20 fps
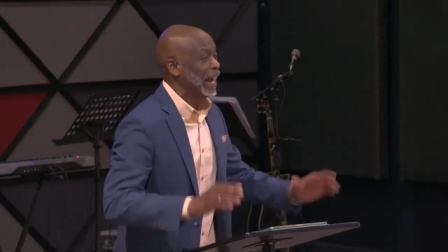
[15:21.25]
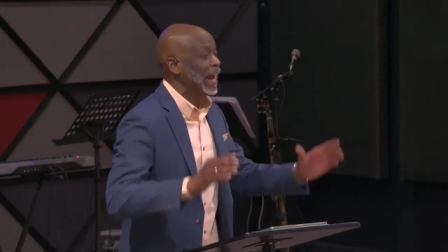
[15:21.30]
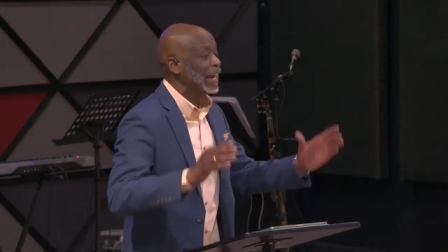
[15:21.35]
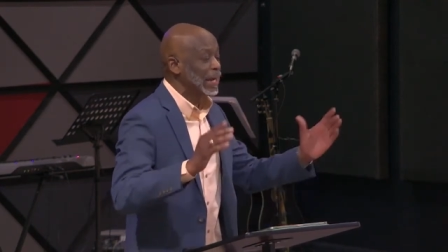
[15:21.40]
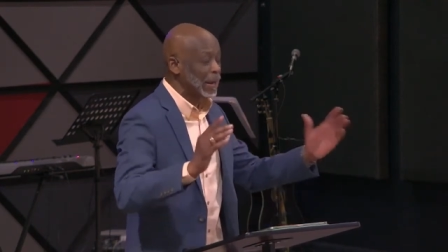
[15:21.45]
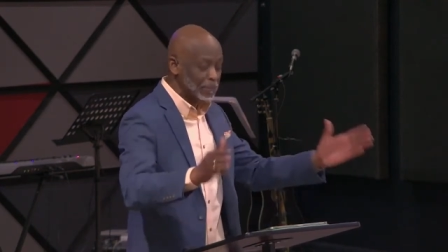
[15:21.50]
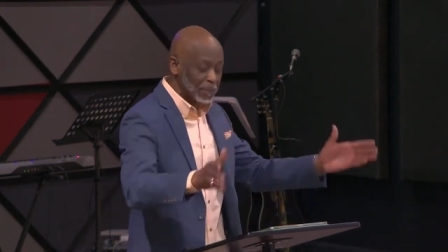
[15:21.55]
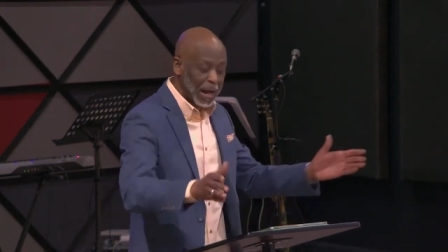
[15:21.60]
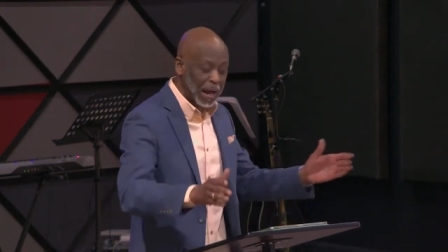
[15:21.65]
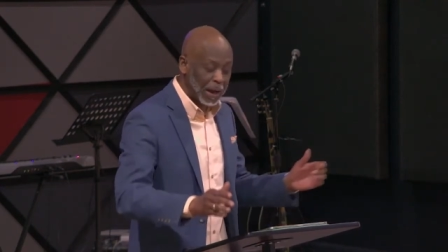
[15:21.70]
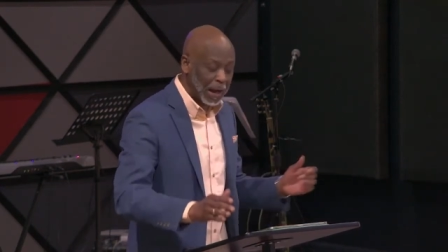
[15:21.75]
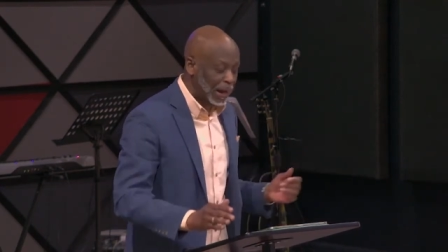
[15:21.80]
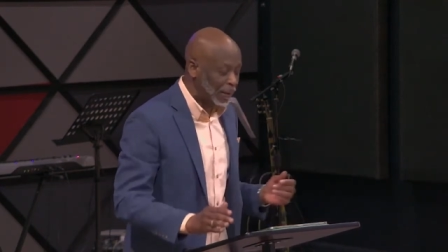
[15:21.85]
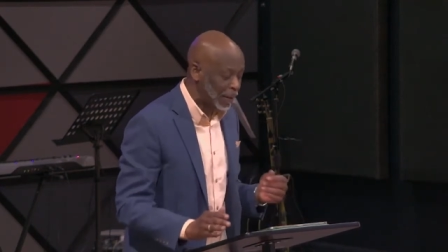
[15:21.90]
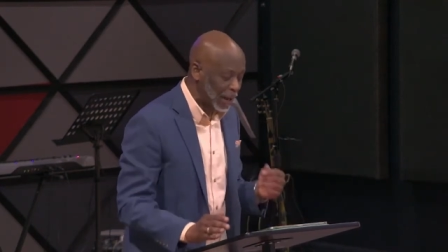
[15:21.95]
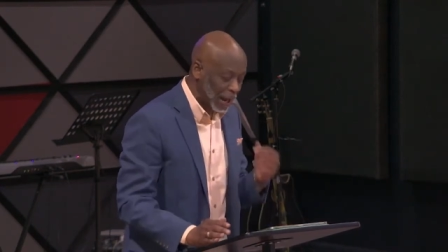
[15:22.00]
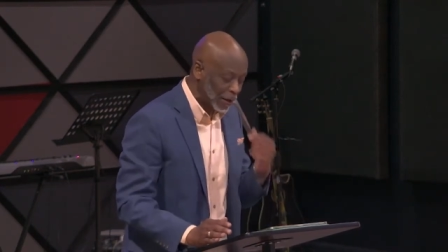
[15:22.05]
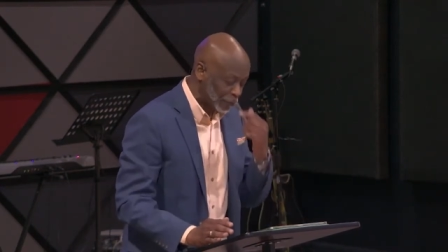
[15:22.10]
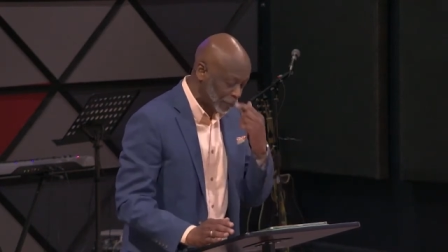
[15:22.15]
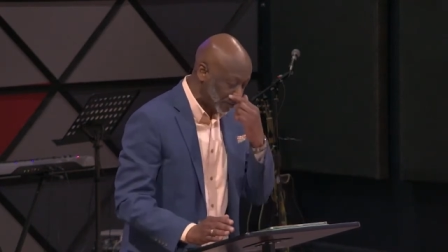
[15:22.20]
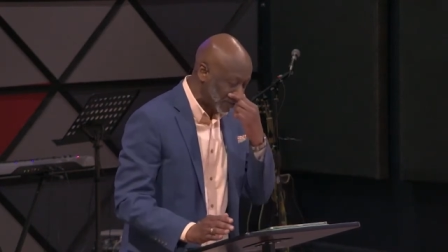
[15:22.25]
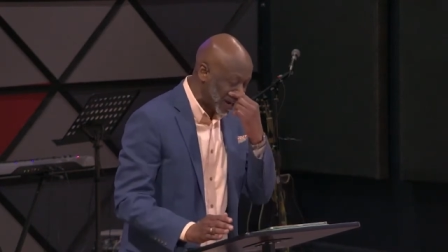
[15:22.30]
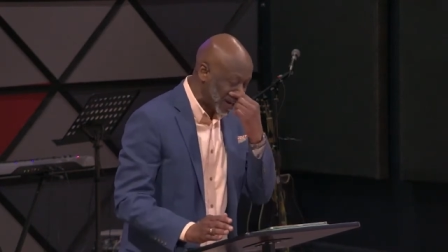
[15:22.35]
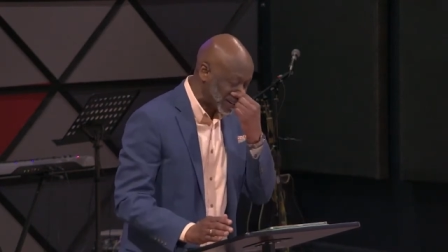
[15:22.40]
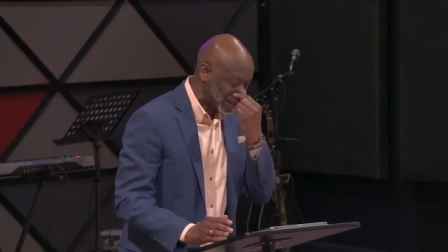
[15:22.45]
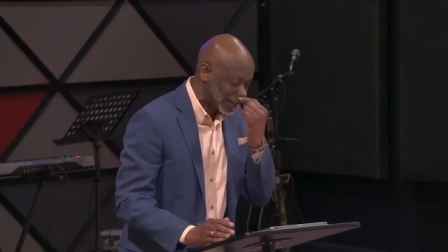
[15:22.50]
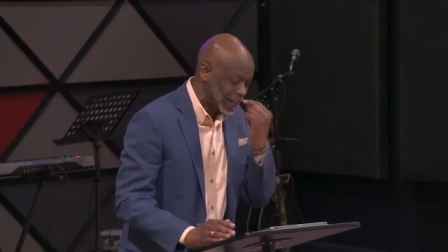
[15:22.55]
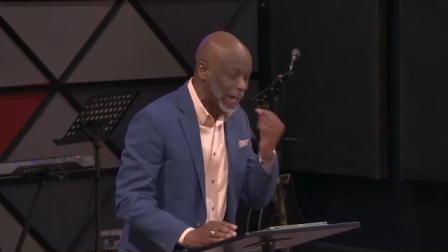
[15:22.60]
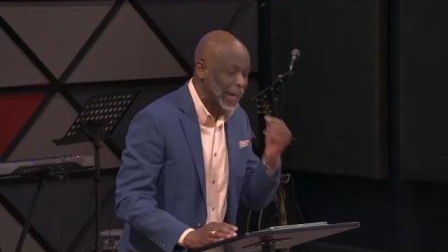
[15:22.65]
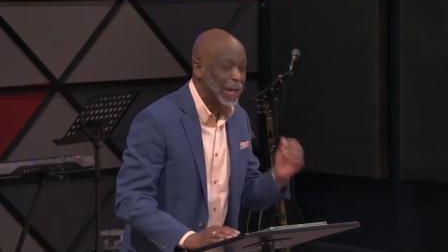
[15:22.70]
And I feel
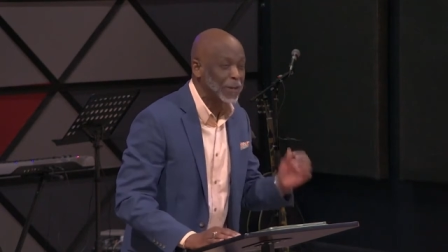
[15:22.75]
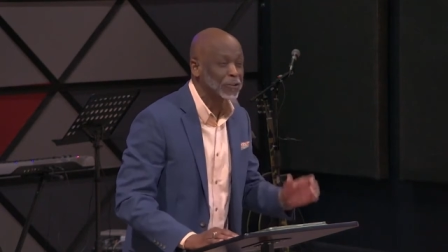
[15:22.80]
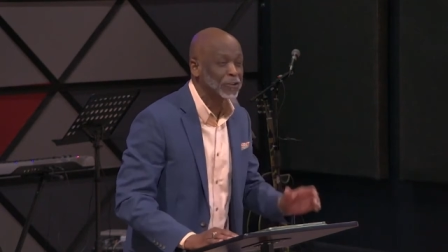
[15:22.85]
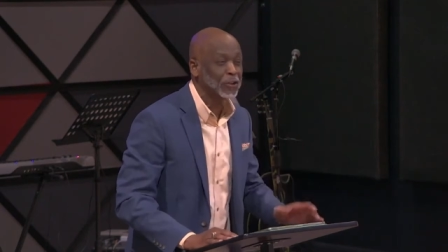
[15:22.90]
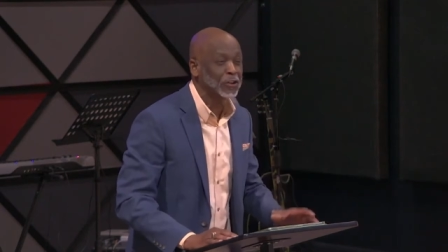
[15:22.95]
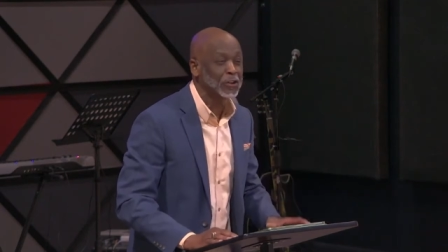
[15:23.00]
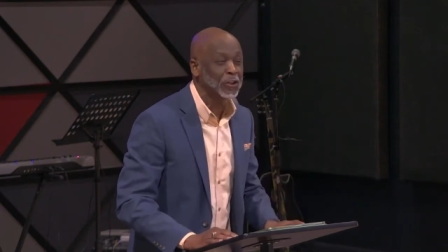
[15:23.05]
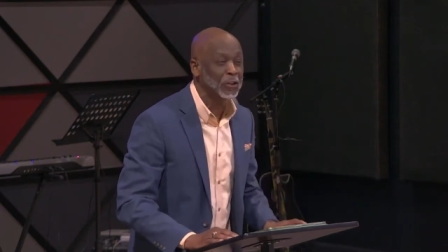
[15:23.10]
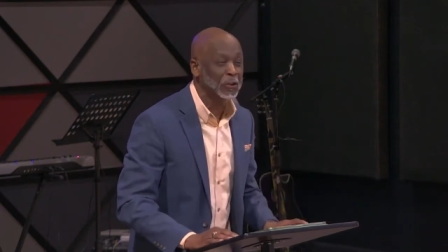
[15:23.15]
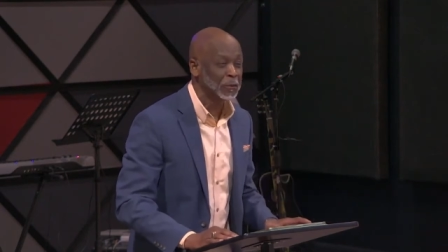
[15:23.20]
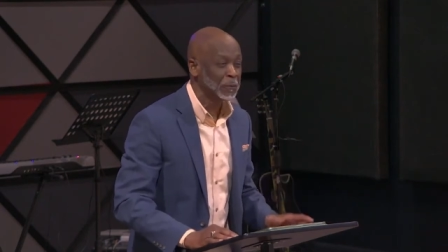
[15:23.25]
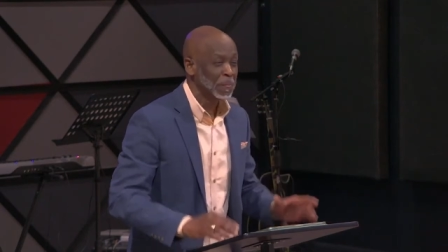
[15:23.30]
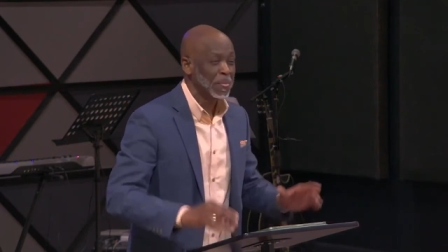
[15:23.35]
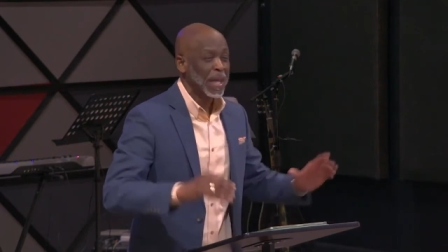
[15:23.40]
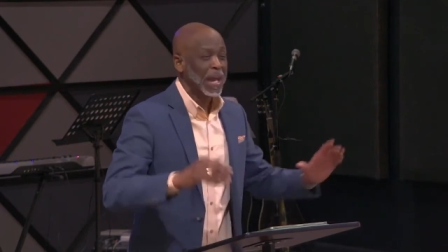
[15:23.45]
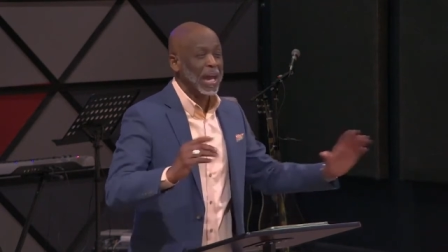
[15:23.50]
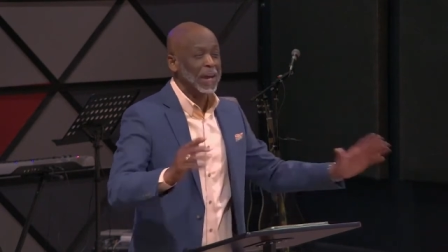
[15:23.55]
like saying to you,